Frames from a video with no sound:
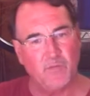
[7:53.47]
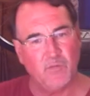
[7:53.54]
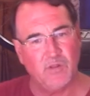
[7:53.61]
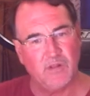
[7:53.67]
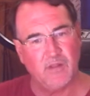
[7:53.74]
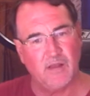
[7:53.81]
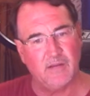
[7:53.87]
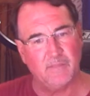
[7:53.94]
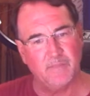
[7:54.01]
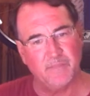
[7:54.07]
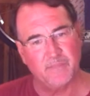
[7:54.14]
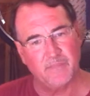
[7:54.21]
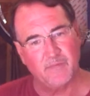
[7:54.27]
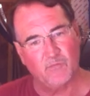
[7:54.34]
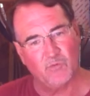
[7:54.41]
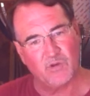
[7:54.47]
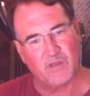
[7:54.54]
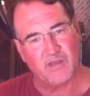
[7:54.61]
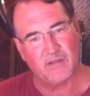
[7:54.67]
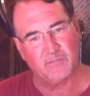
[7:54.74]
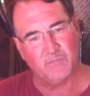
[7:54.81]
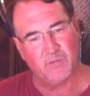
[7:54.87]
we'll
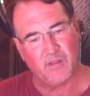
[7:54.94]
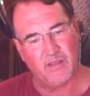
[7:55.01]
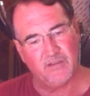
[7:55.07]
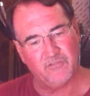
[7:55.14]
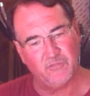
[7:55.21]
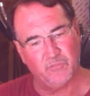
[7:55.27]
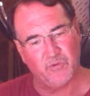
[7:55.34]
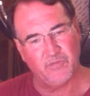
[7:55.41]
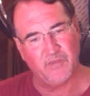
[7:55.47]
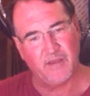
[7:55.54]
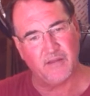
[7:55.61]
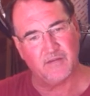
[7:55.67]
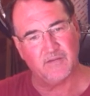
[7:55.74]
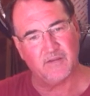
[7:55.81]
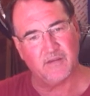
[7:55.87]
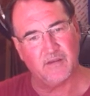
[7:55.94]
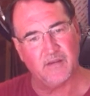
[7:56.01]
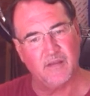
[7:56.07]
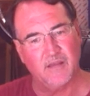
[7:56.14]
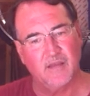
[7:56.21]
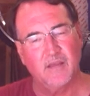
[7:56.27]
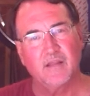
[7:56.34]
cut in place and put that
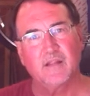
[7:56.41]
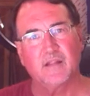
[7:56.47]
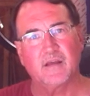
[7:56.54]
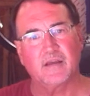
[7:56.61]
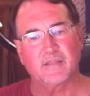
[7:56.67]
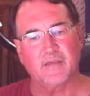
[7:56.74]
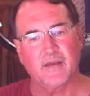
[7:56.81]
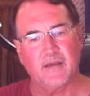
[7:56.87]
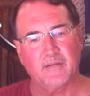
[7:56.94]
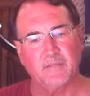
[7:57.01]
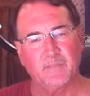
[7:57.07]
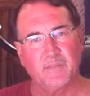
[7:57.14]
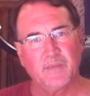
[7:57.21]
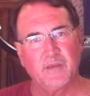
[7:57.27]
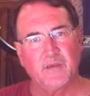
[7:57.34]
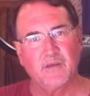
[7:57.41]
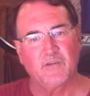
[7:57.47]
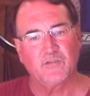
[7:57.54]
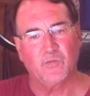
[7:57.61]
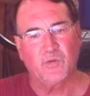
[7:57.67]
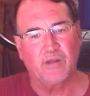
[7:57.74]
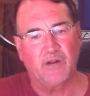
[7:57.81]
like that.
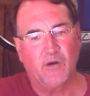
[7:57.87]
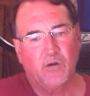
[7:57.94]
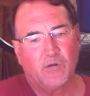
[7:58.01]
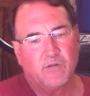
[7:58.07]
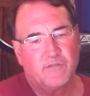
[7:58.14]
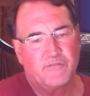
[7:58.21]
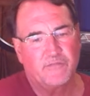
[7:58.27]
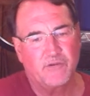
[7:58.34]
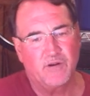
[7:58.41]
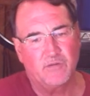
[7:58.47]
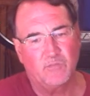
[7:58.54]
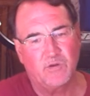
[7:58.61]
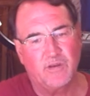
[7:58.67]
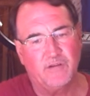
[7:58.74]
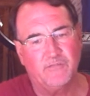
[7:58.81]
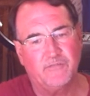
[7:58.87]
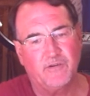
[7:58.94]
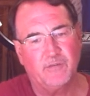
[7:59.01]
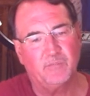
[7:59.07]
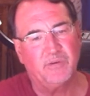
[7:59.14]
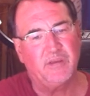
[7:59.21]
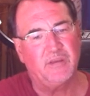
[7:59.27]
So we'll get a hole in the front, we'll get a
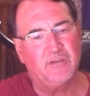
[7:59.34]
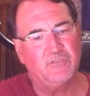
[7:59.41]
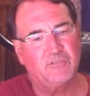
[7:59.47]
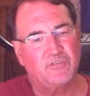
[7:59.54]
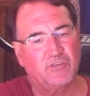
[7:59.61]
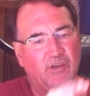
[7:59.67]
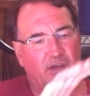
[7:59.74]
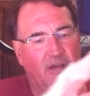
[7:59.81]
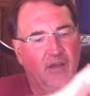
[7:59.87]
front piece,